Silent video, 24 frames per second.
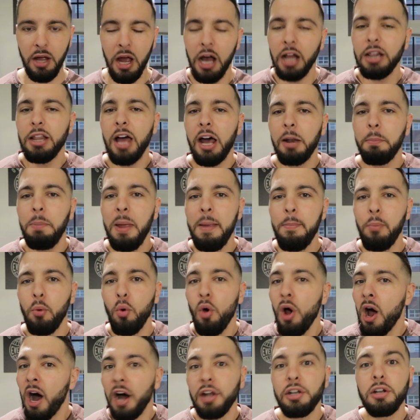A lot of people
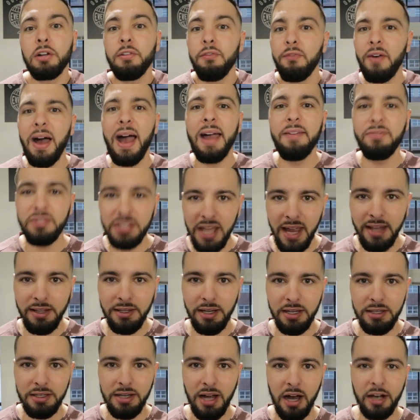under 5'10
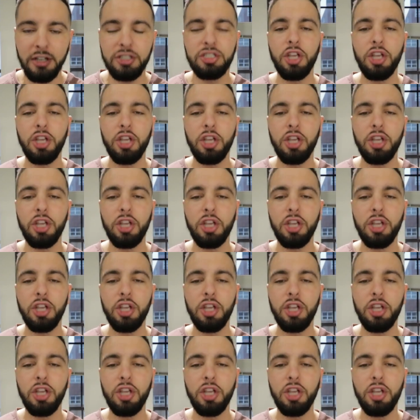can dunk.